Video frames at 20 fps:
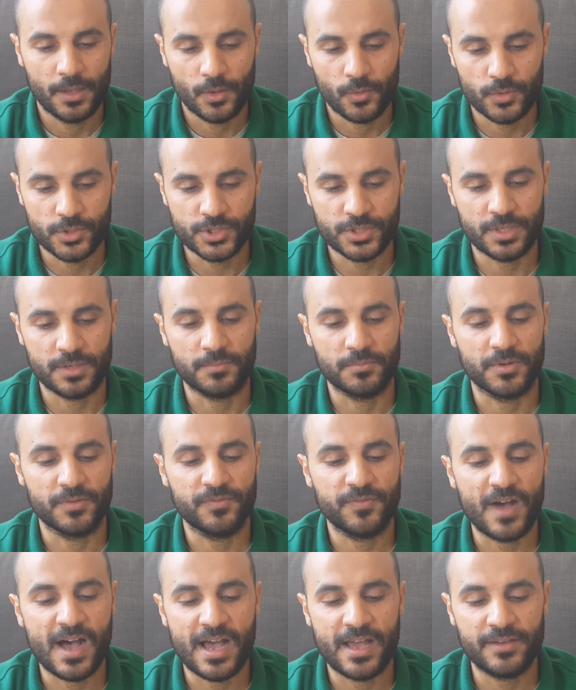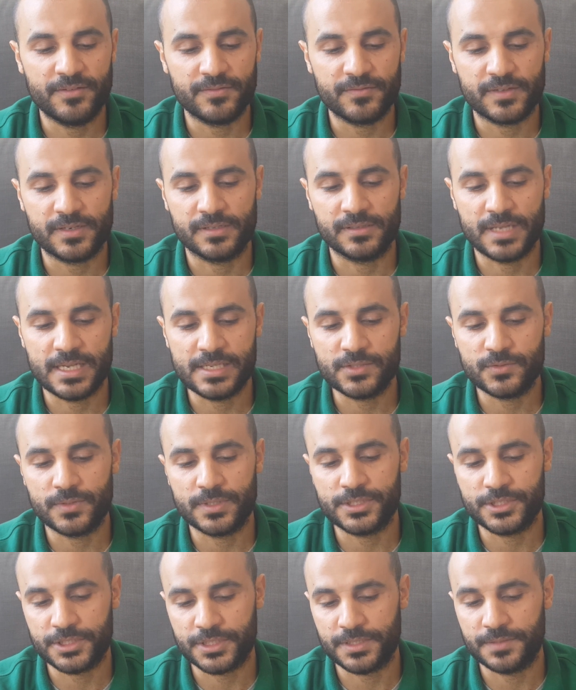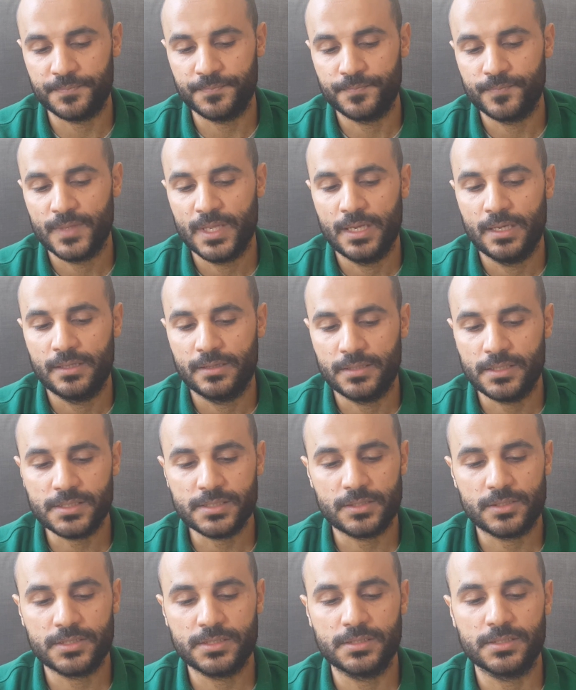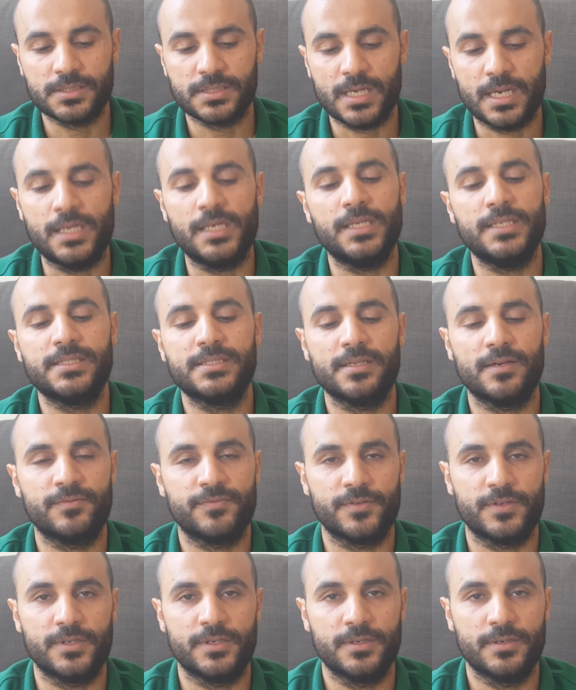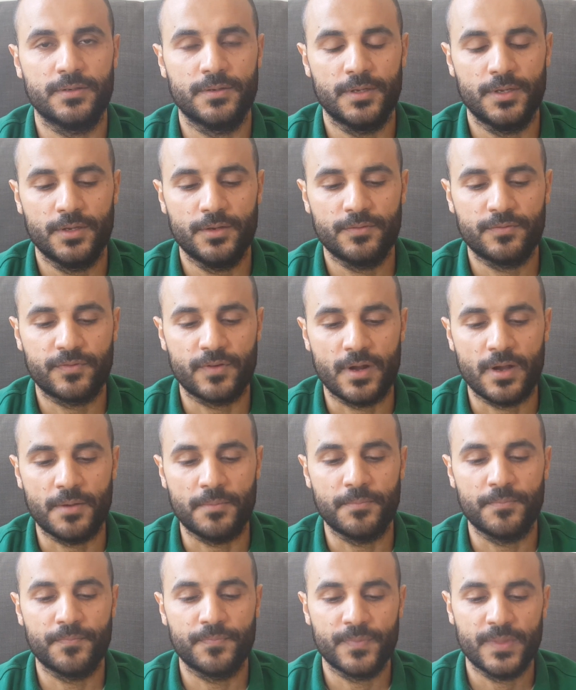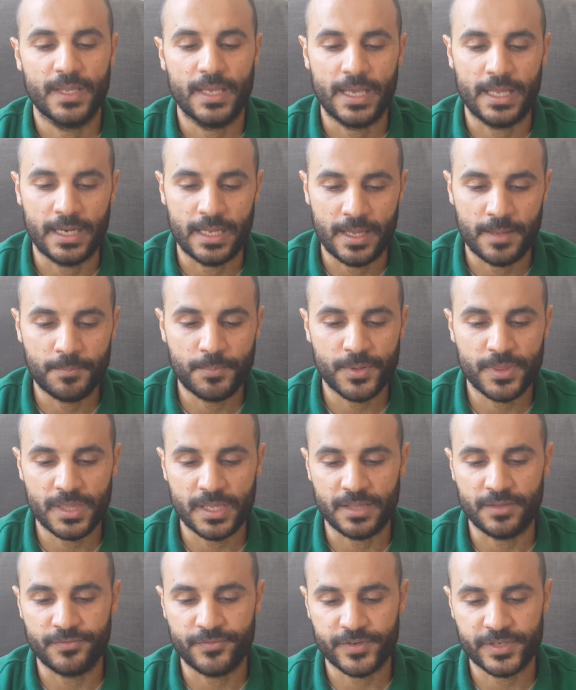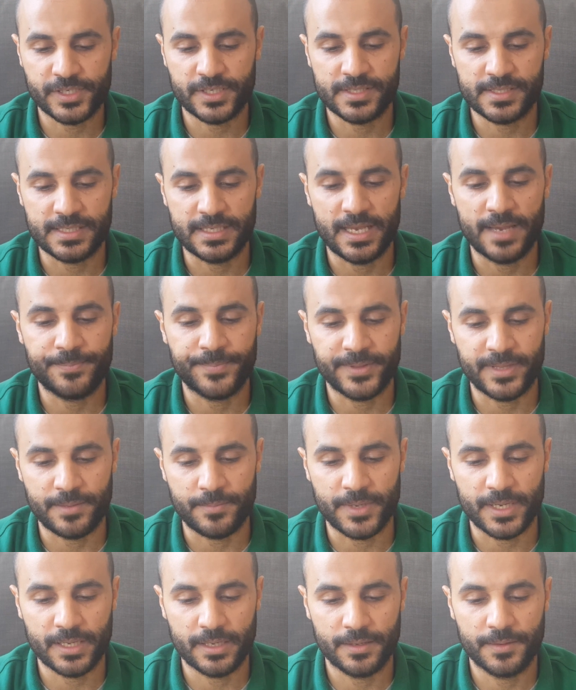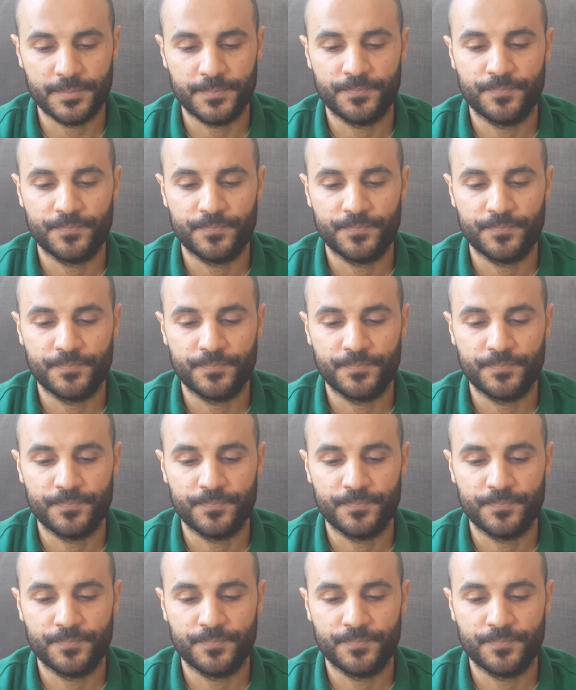Question number 5, and the last question, does our society suffer from an empathy deficiency epidemic,